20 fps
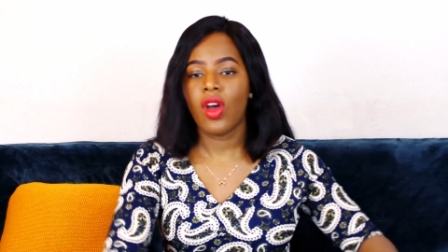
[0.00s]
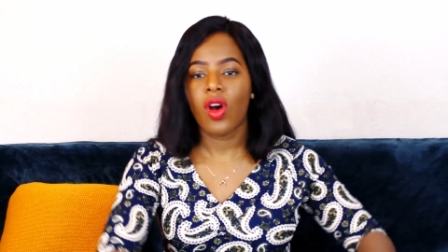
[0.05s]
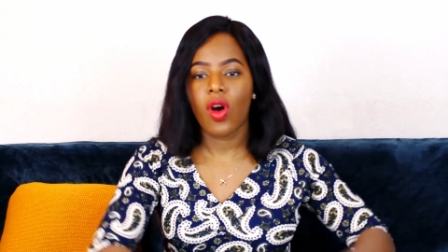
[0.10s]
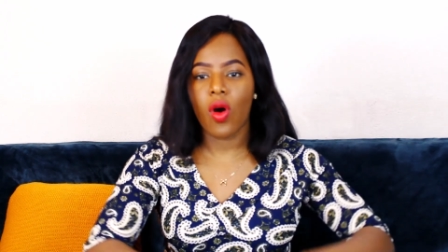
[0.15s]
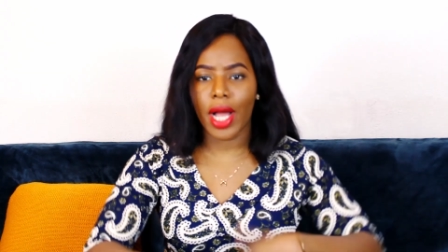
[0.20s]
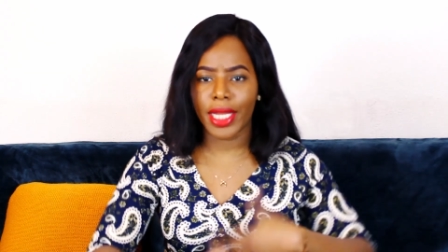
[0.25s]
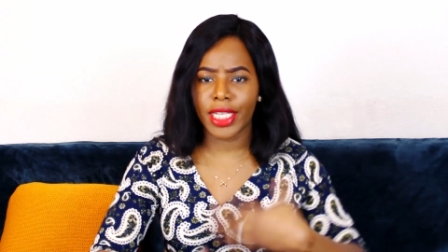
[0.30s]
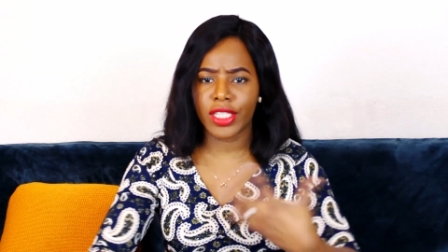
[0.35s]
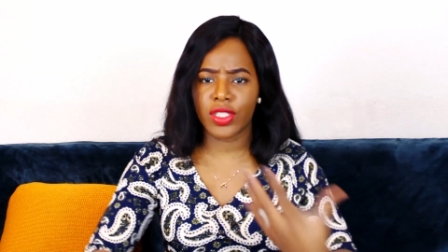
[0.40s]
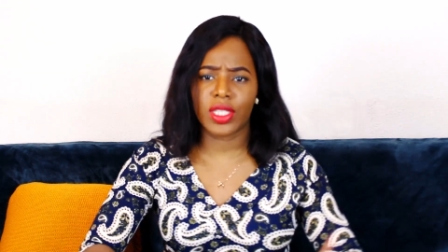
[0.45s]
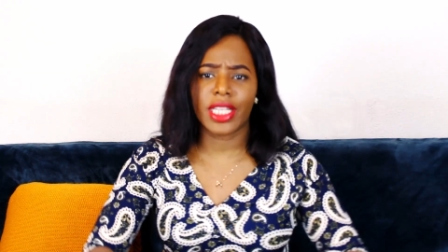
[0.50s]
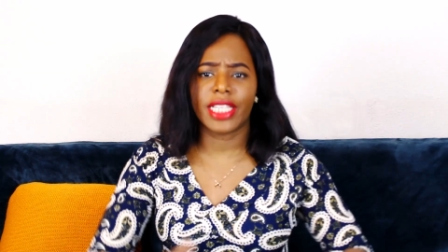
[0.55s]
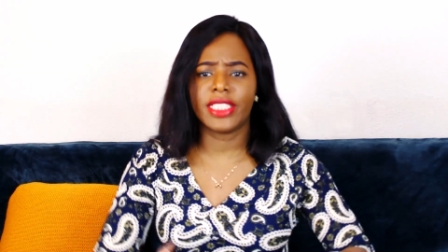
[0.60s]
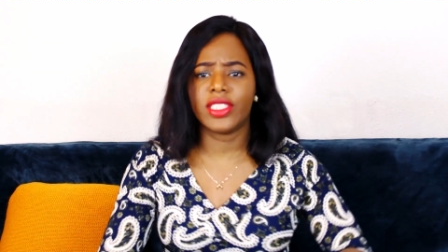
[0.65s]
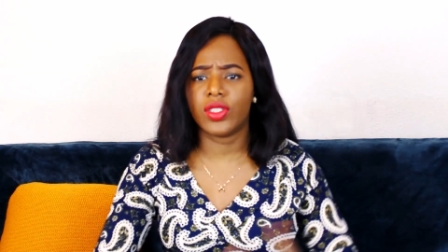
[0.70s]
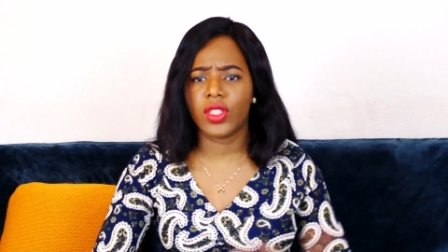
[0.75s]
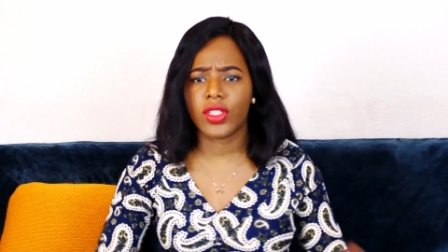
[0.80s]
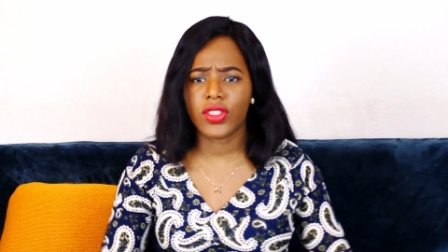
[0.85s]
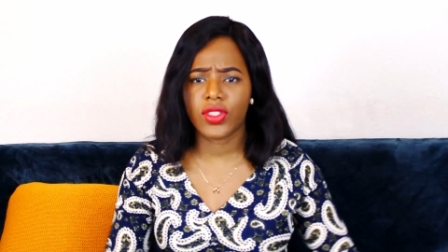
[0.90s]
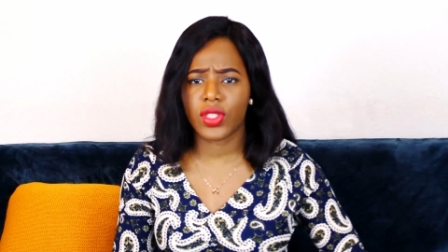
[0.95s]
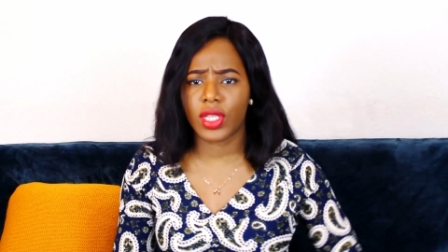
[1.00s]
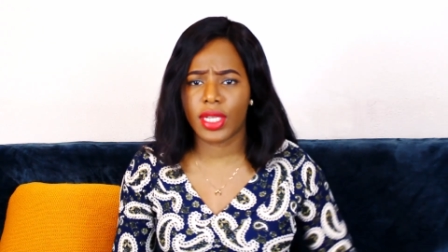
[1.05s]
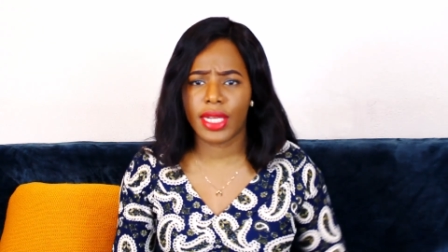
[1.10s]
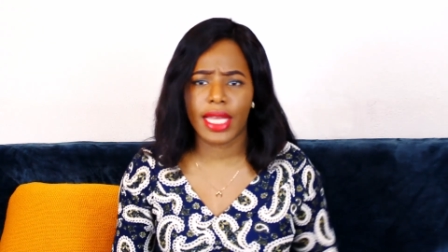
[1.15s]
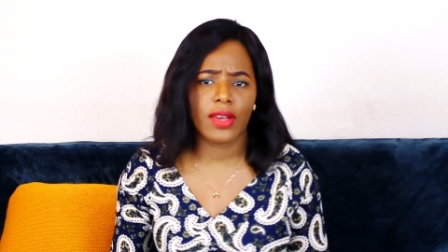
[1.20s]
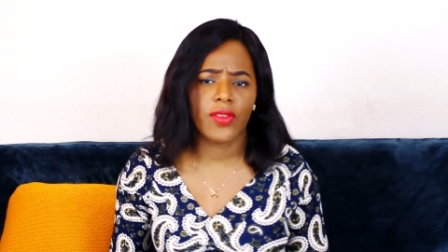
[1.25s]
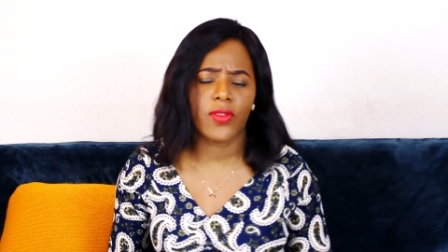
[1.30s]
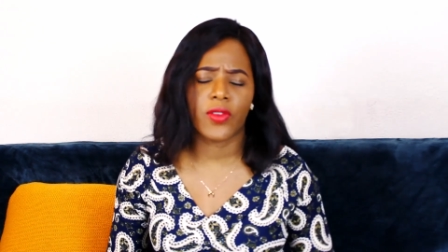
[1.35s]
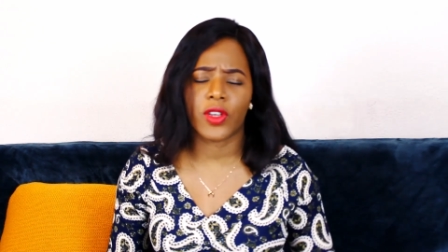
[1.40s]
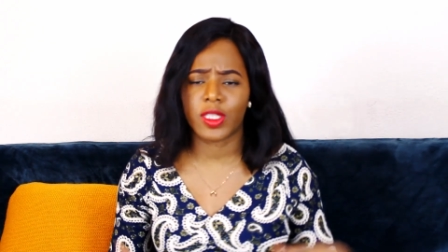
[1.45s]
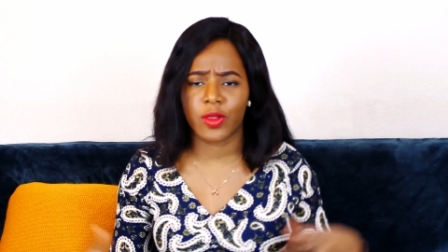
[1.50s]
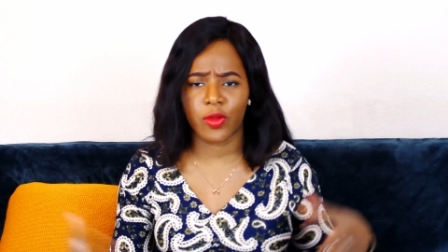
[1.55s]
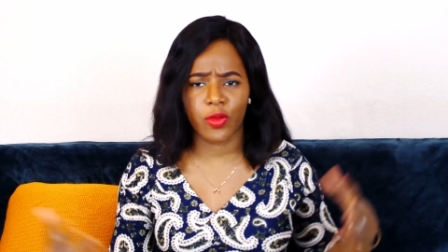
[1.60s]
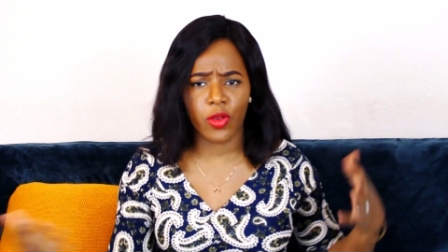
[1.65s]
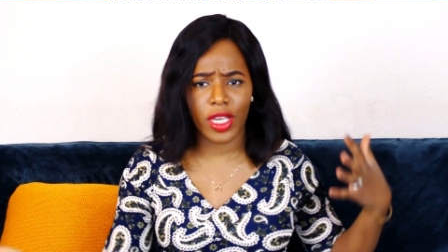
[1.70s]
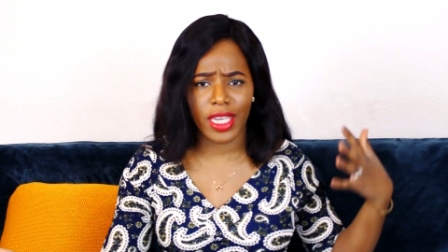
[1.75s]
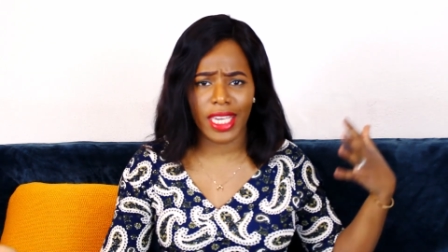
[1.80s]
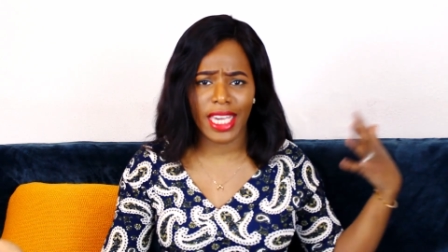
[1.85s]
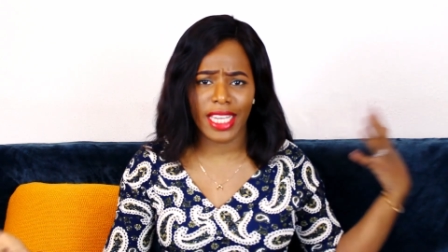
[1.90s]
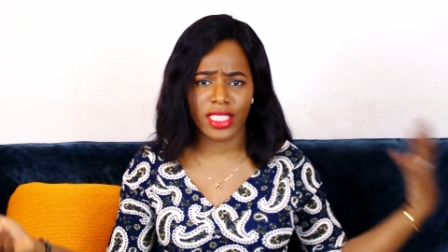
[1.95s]
or at least you can dust your leg first
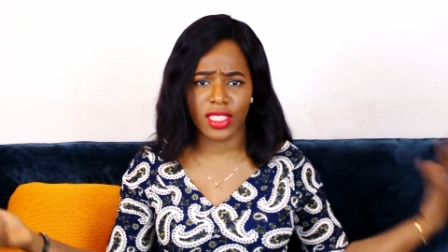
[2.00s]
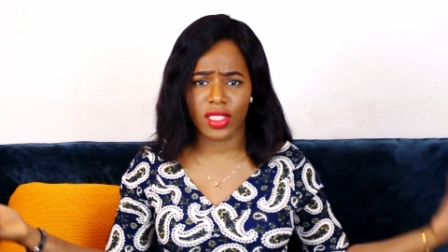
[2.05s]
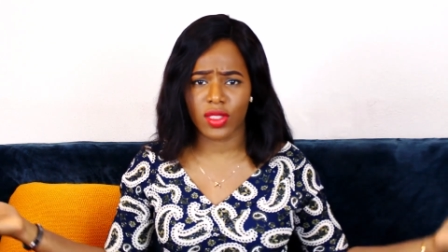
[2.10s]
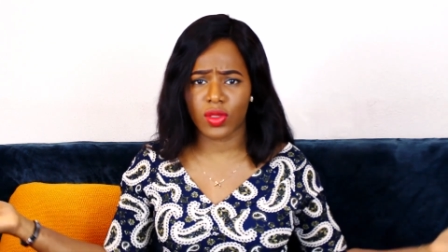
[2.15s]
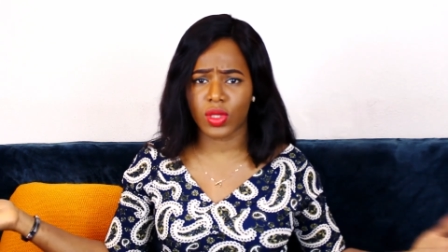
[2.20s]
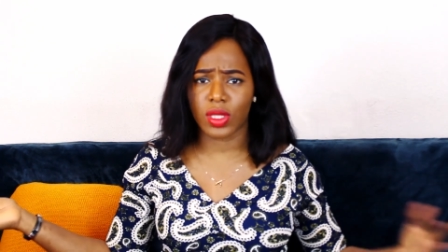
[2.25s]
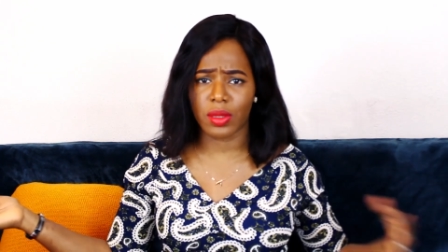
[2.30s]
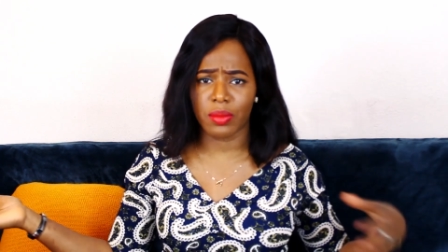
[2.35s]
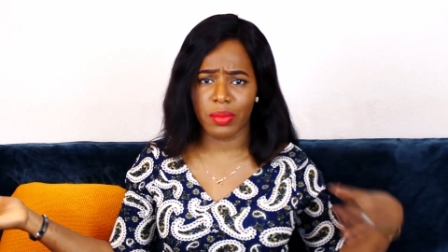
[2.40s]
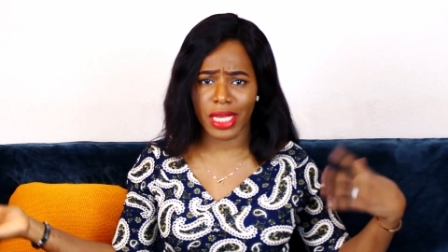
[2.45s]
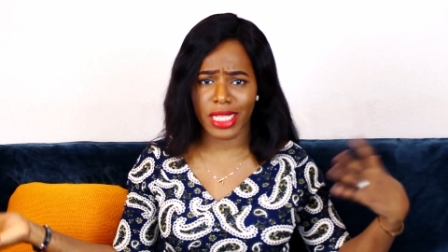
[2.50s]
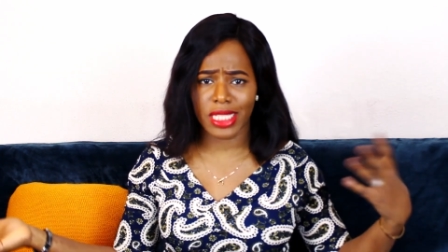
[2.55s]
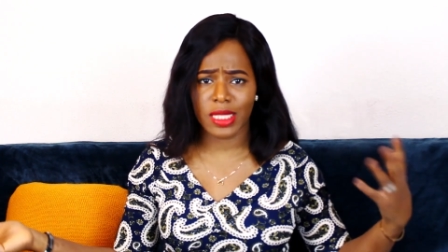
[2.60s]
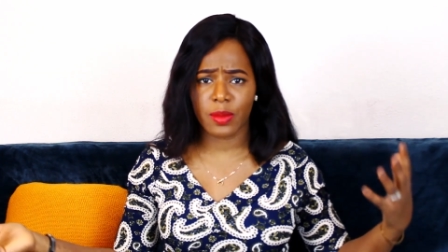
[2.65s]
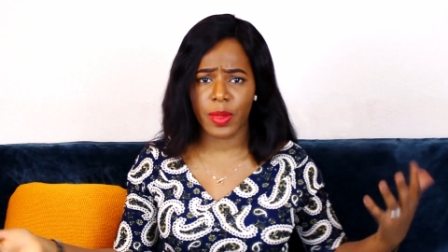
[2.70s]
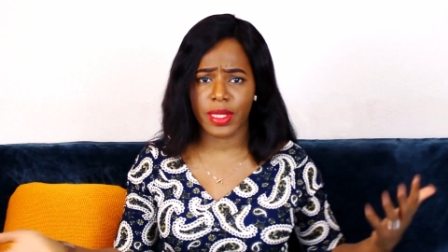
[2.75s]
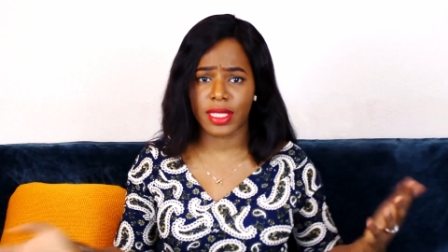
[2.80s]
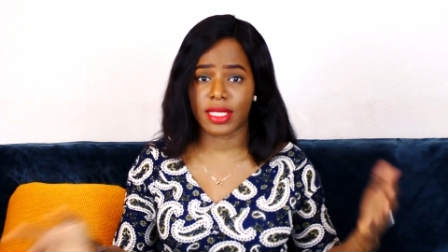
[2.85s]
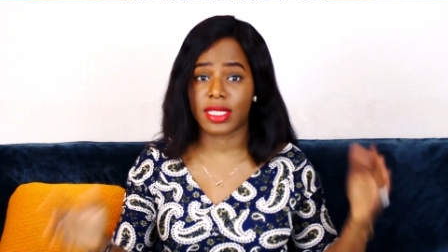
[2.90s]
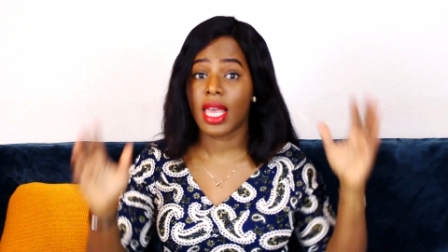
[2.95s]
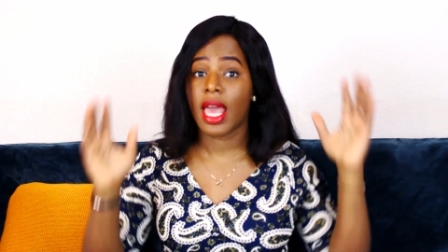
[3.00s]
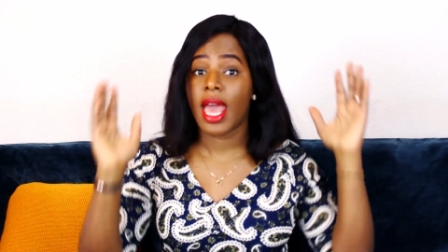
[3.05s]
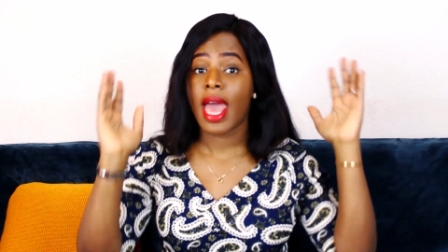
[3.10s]
before you get into the main spaces.